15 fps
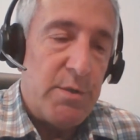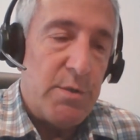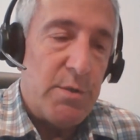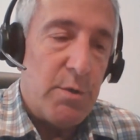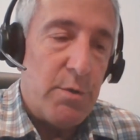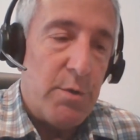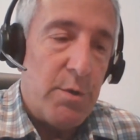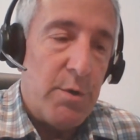
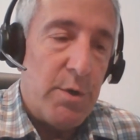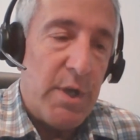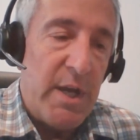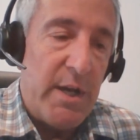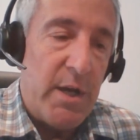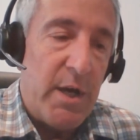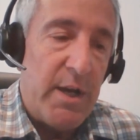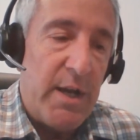so you
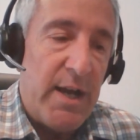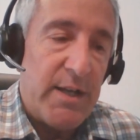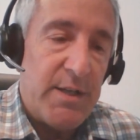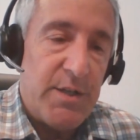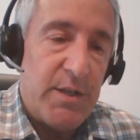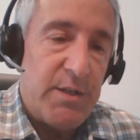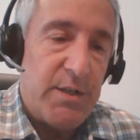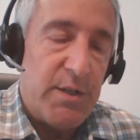cannot
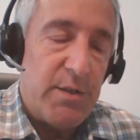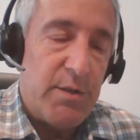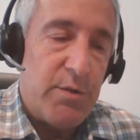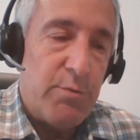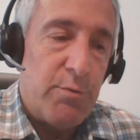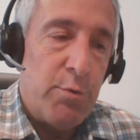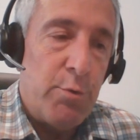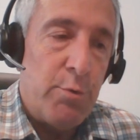access it
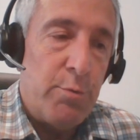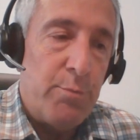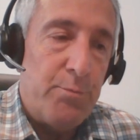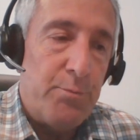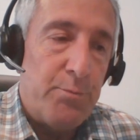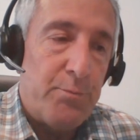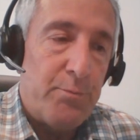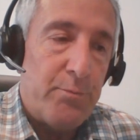through
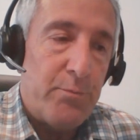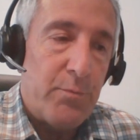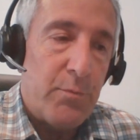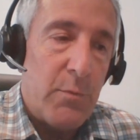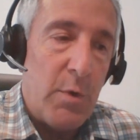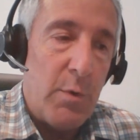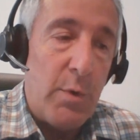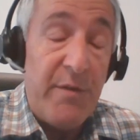
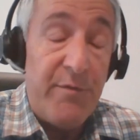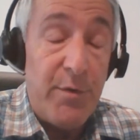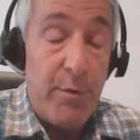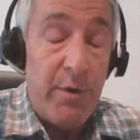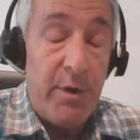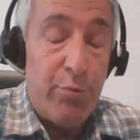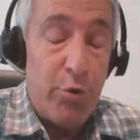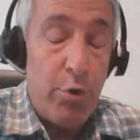if
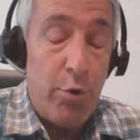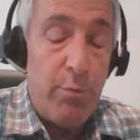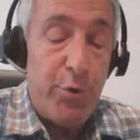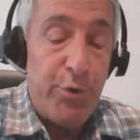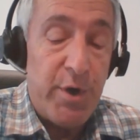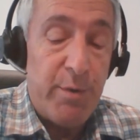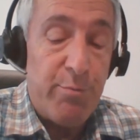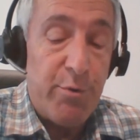you're in Pro
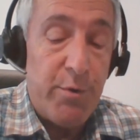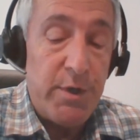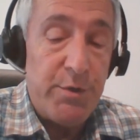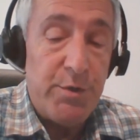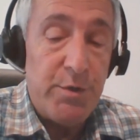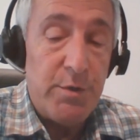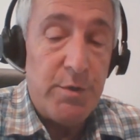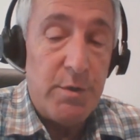mode
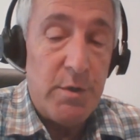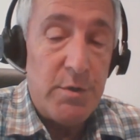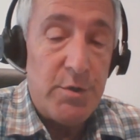operation.